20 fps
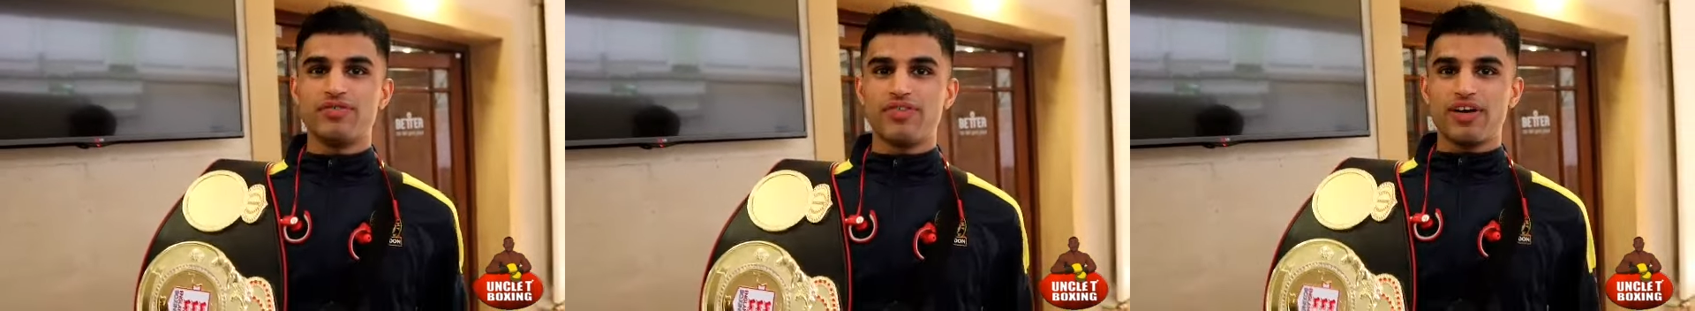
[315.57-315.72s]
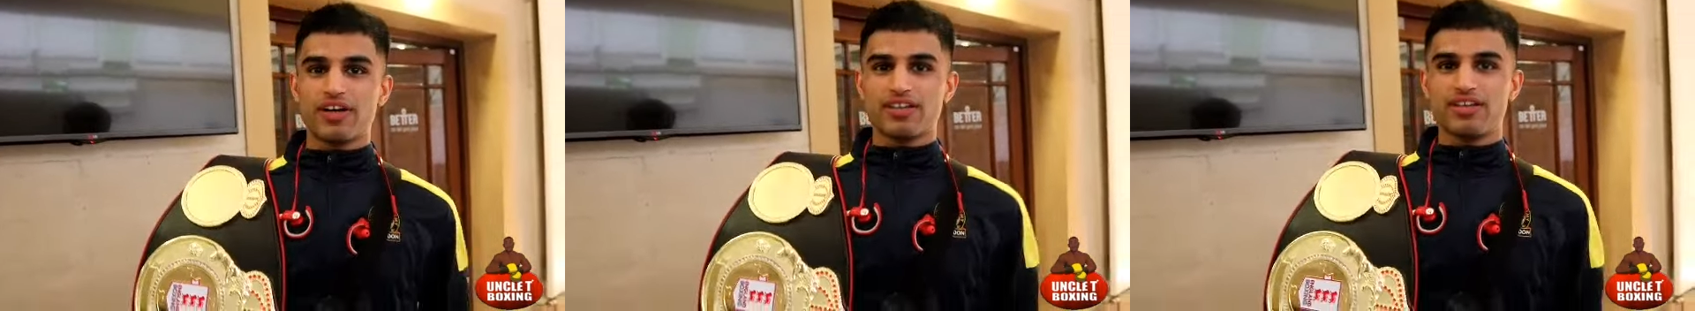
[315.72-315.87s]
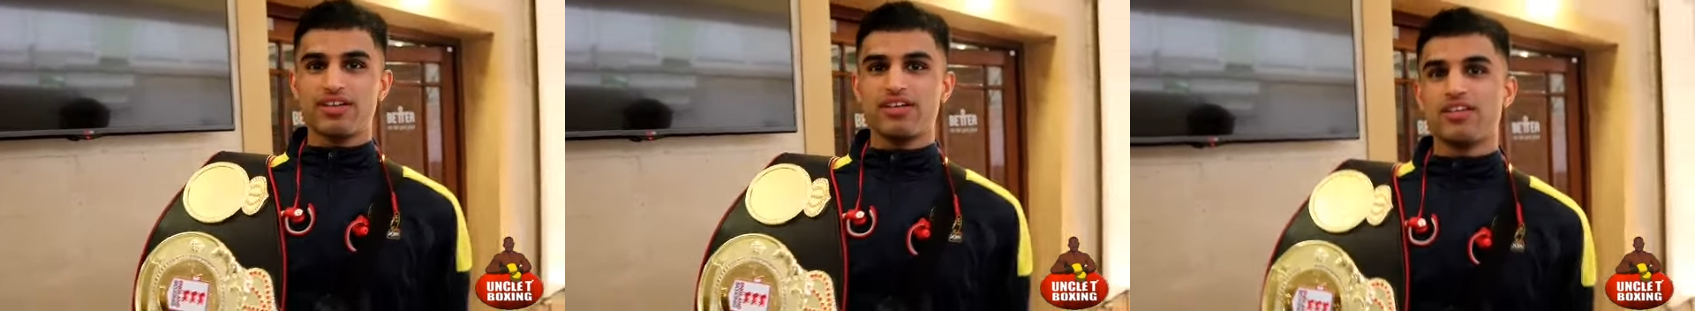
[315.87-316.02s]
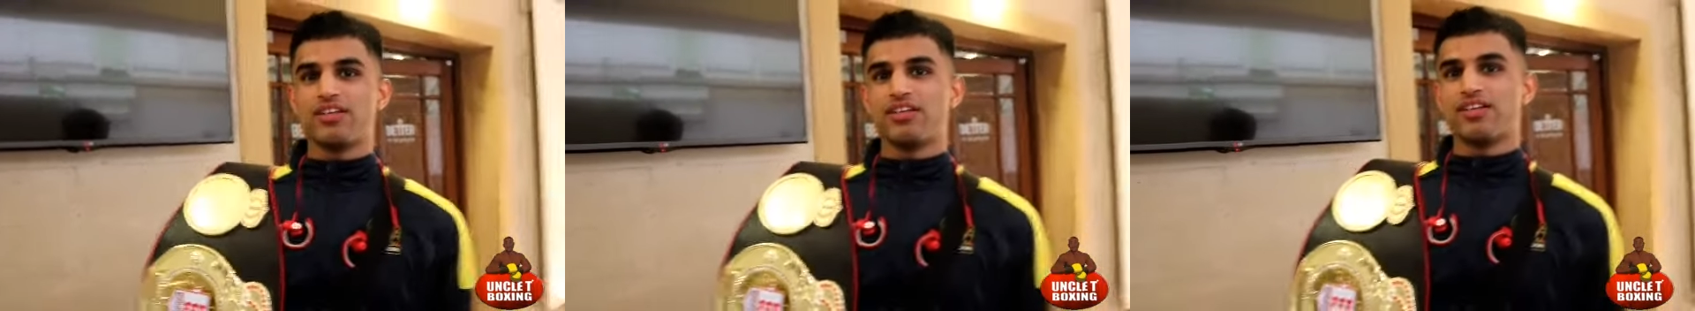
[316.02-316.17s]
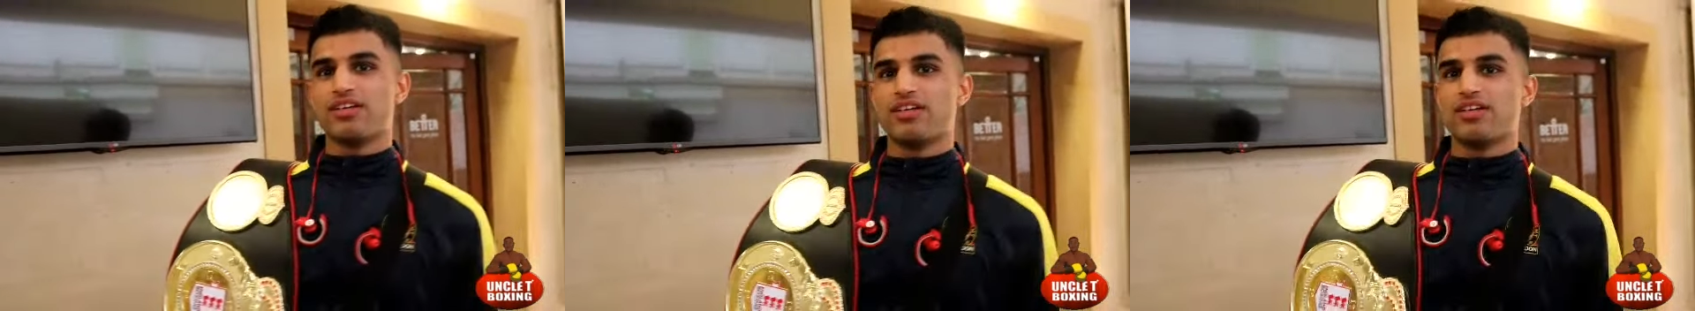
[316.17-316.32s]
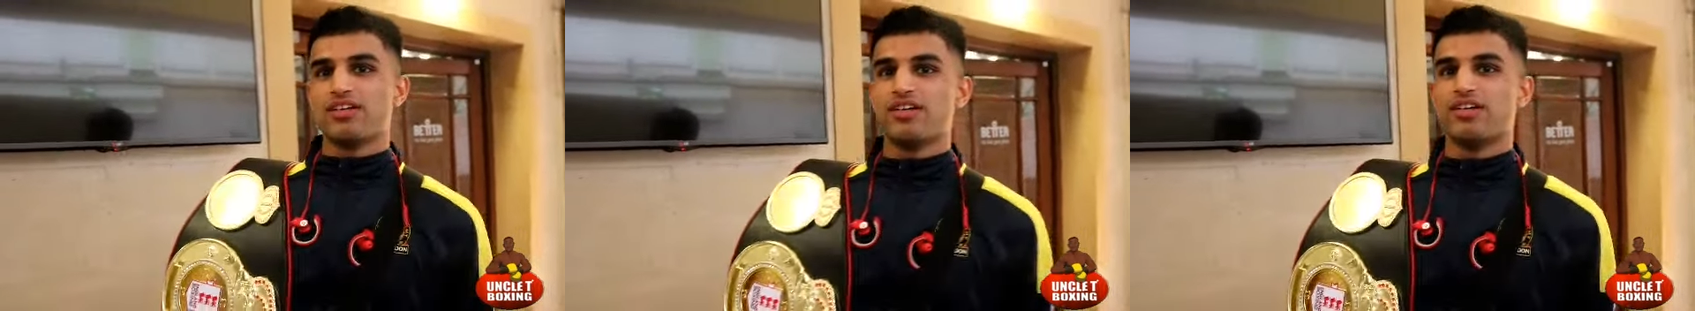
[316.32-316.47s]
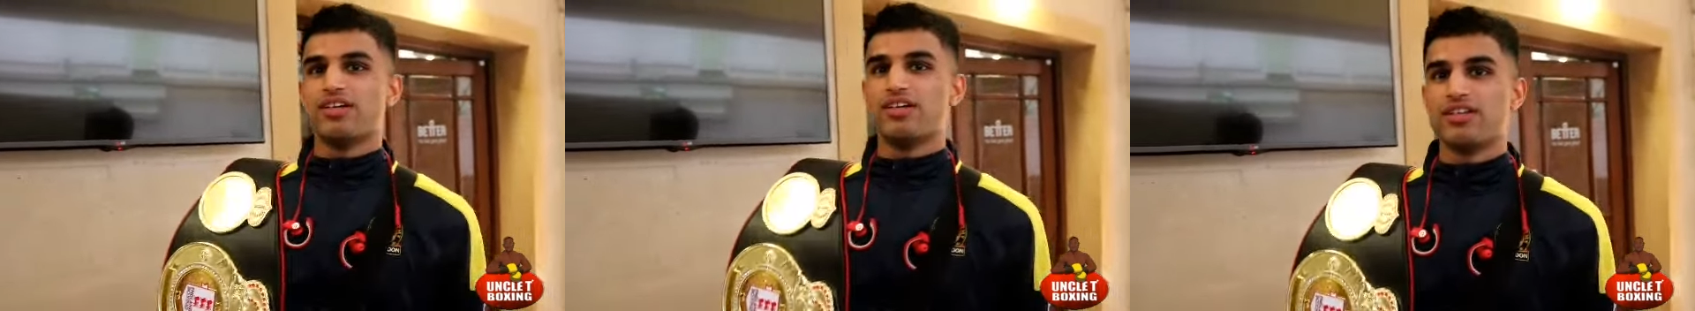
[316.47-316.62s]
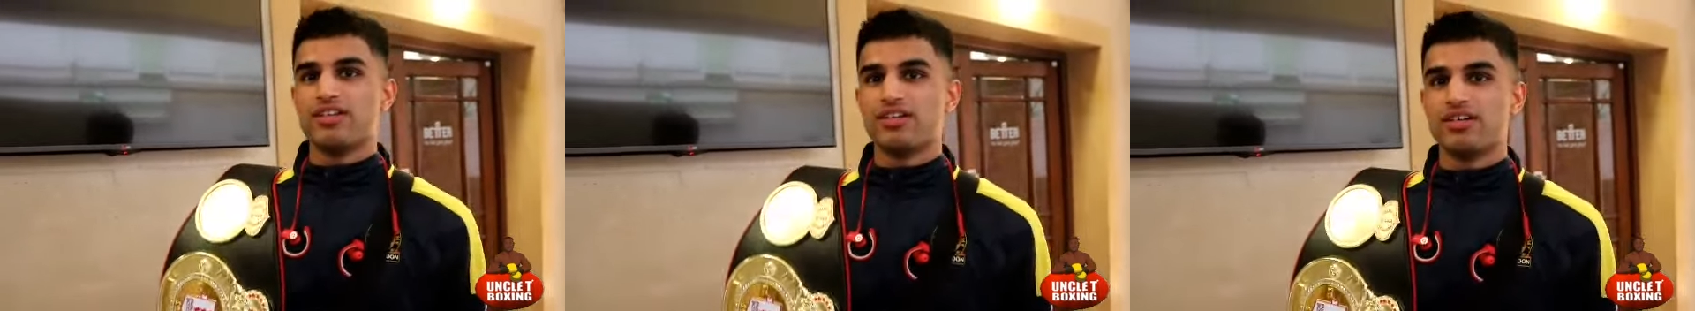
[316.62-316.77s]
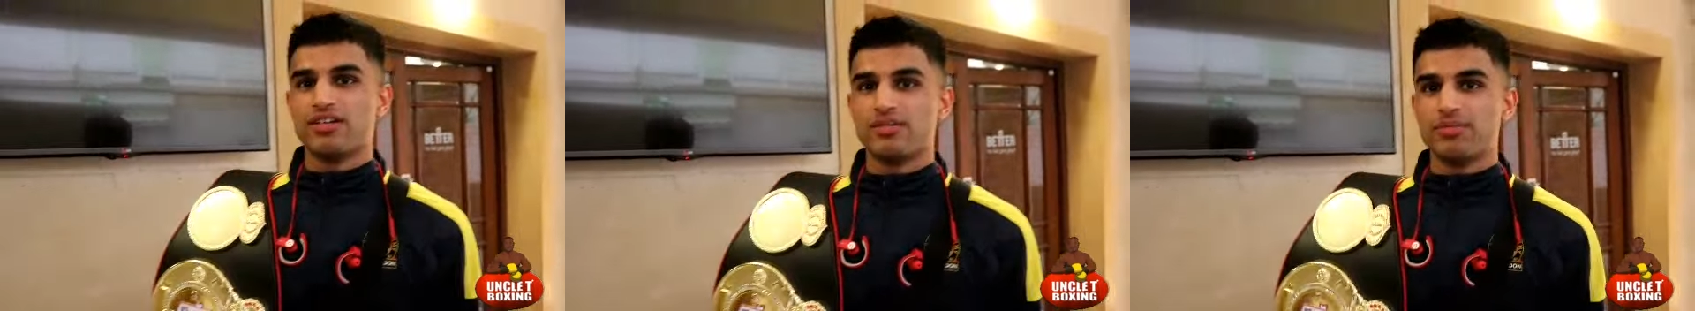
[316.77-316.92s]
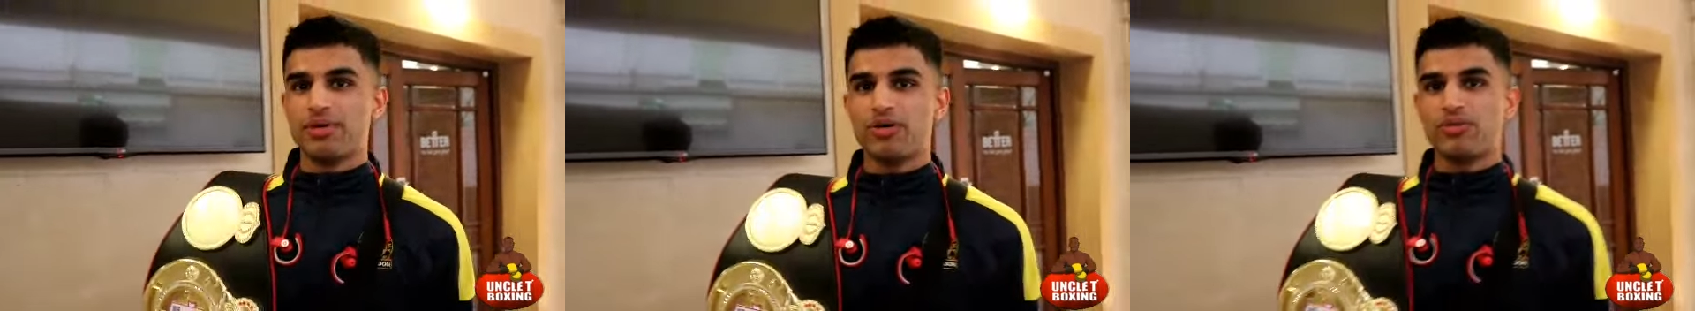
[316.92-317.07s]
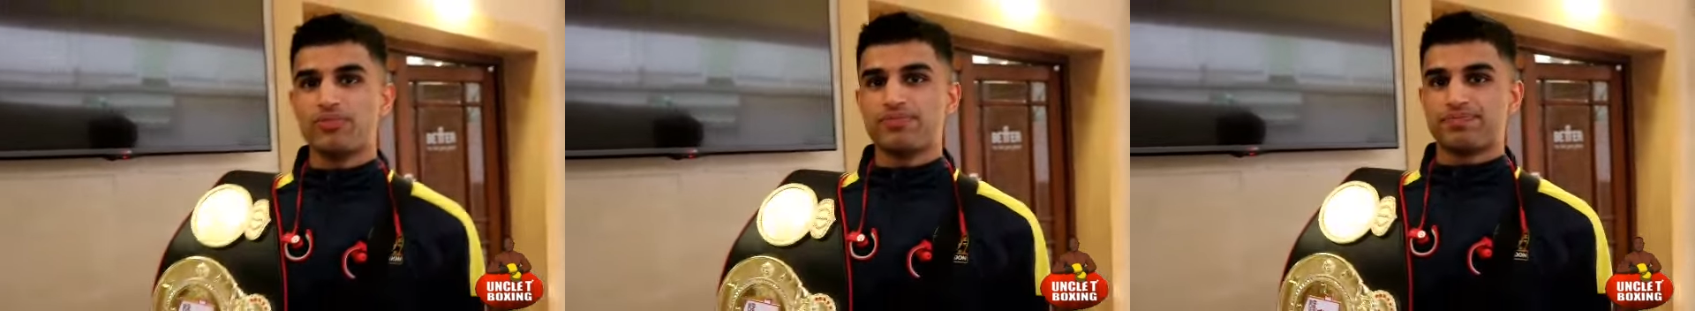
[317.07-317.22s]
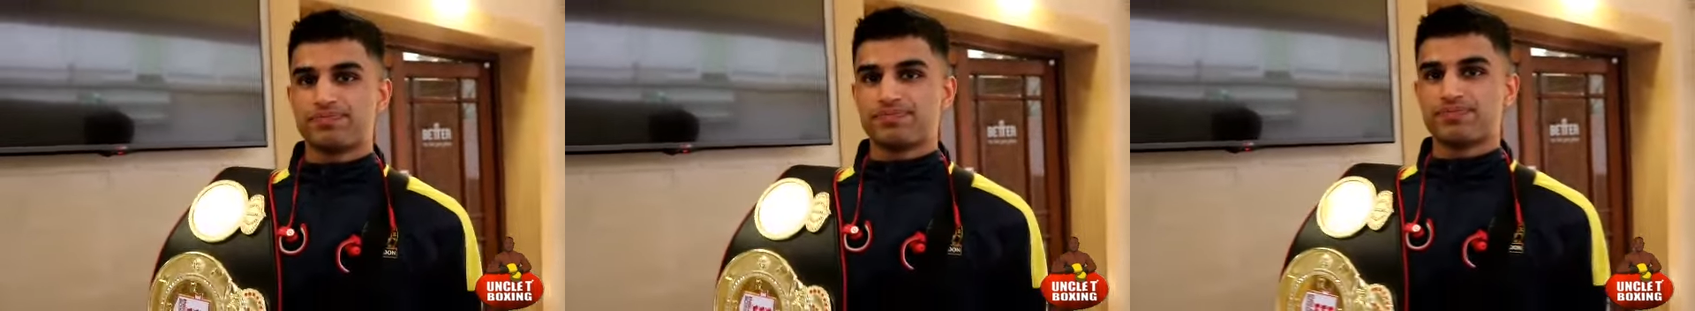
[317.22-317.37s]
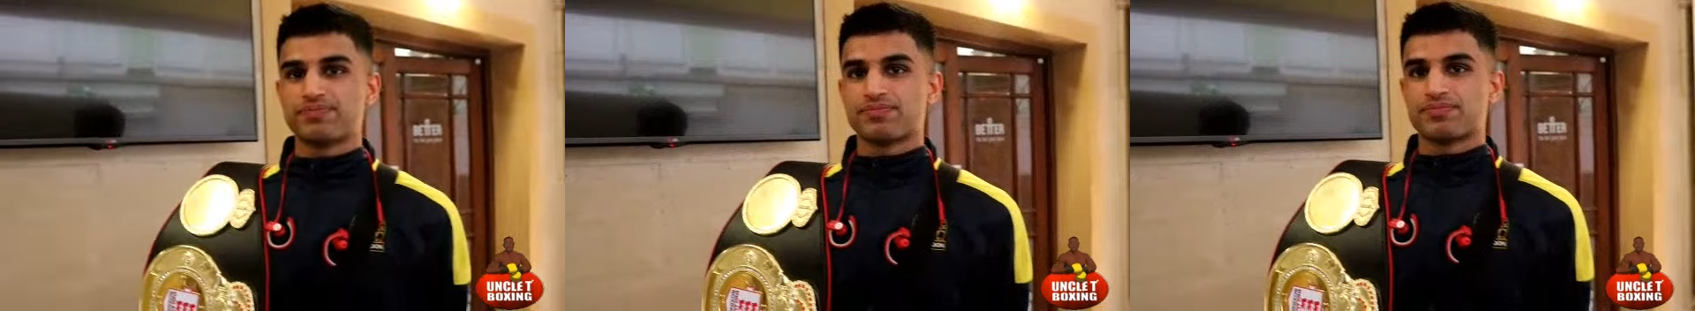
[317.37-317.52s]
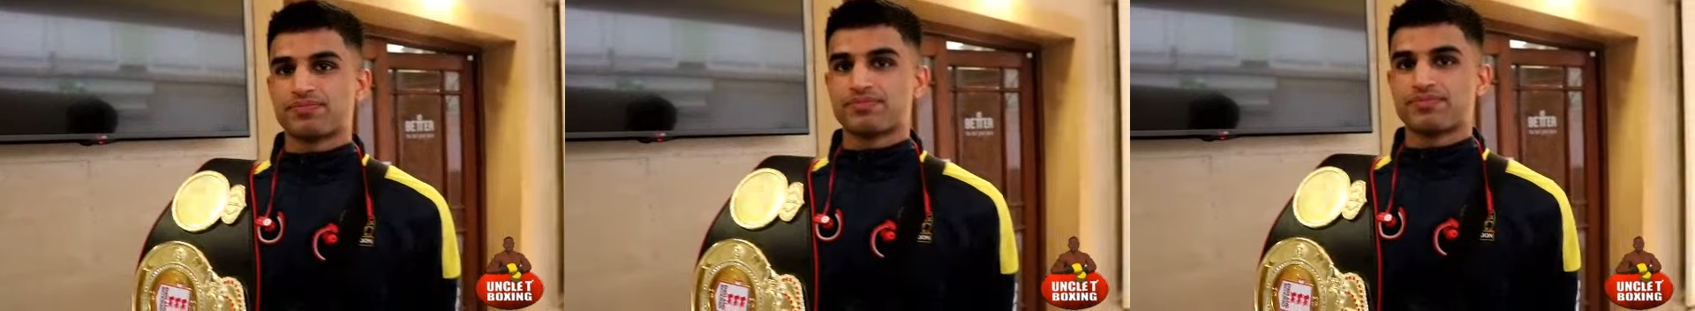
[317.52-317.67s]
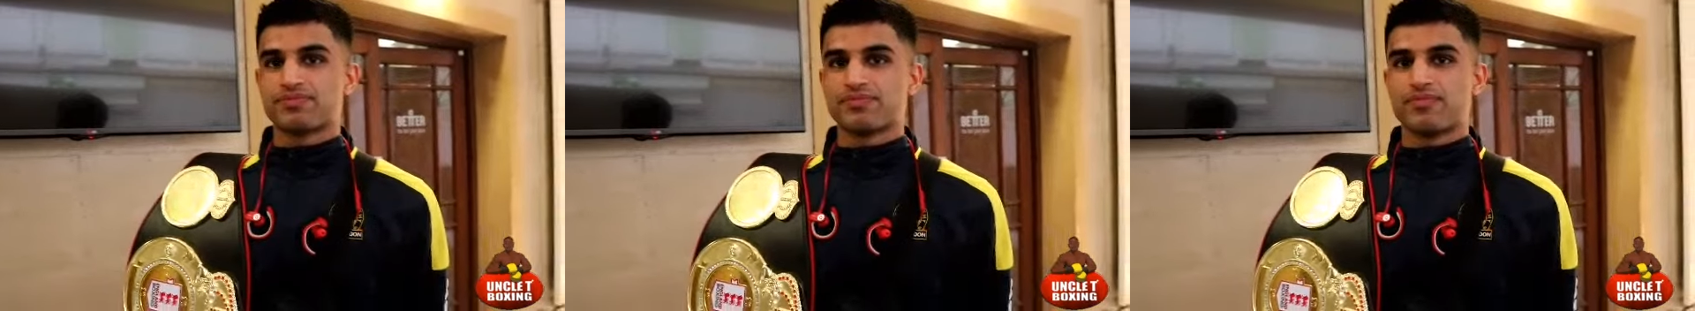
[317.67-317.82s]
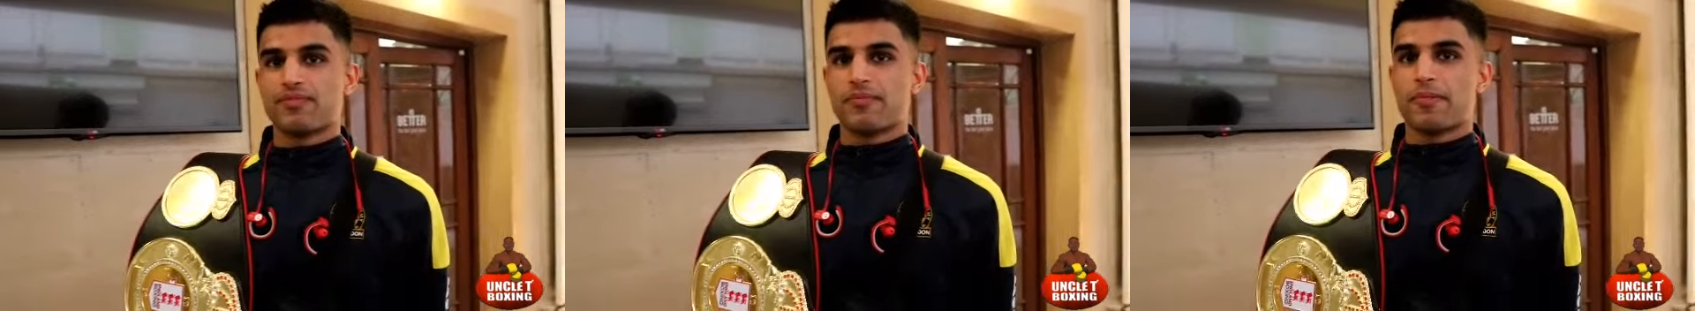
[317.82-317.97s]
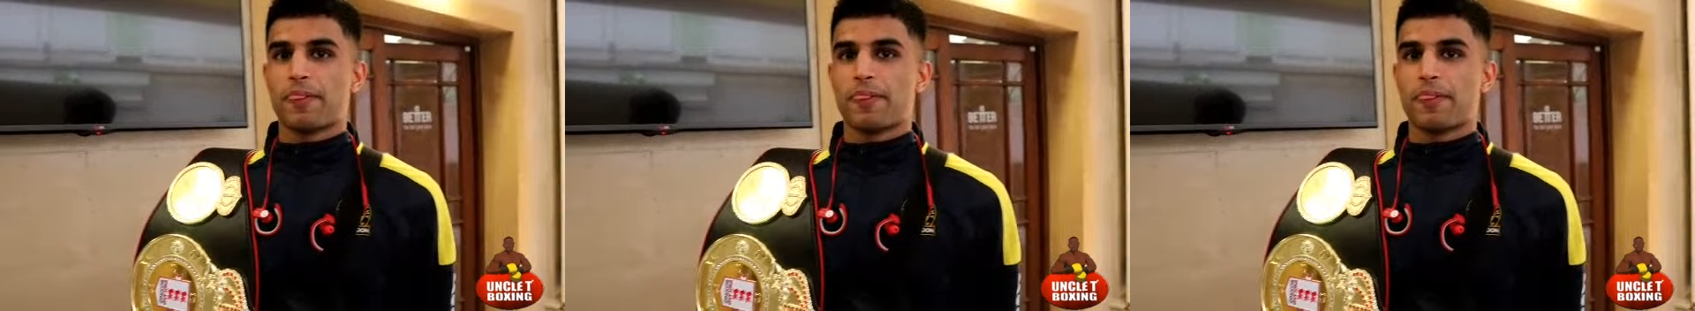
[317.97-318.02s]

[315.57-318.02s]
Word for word: factor in uh, uh,